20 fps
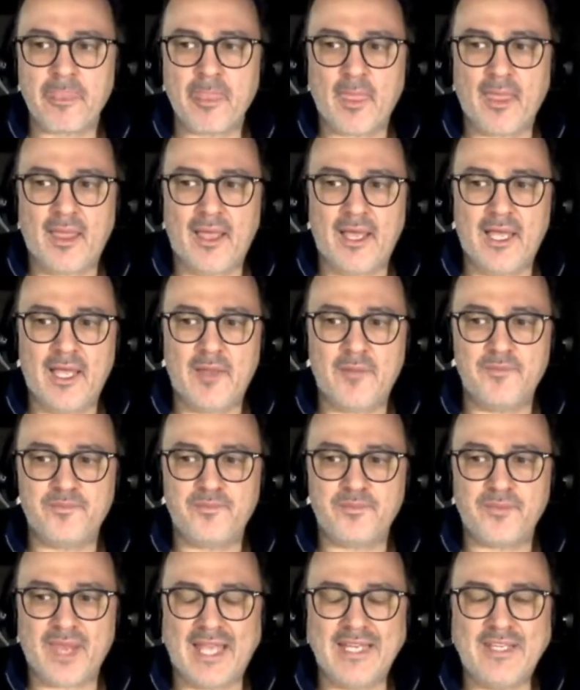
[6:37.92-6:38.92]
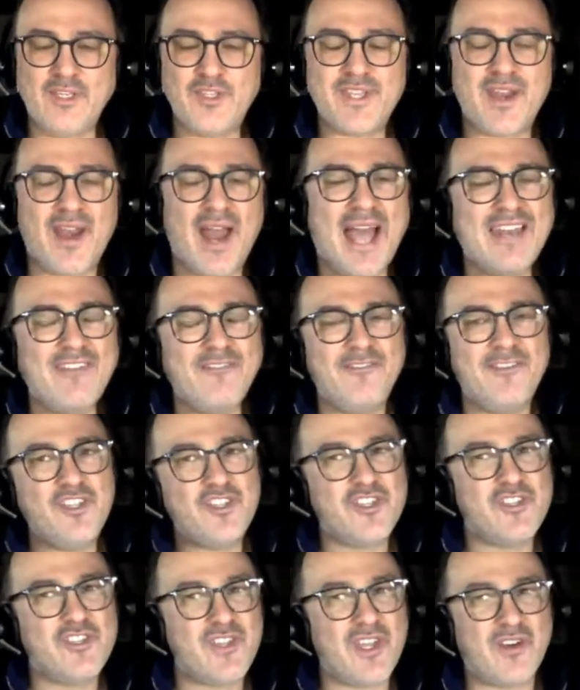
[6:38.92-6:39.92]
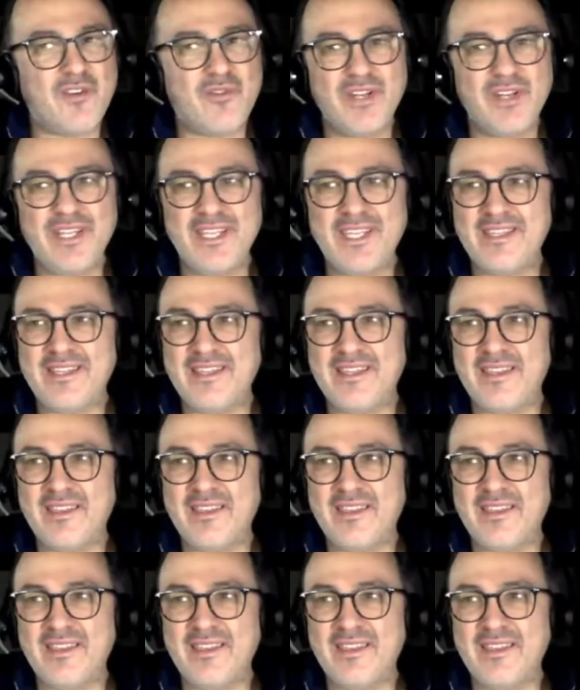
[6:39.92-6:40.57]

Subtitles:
And you start adding features that are really